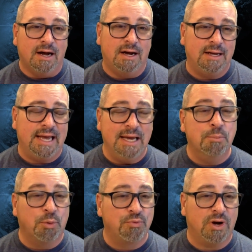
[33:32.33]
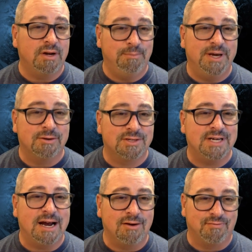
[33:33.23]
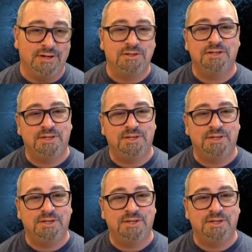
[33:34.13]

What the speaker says: Abel brought a better sacrifice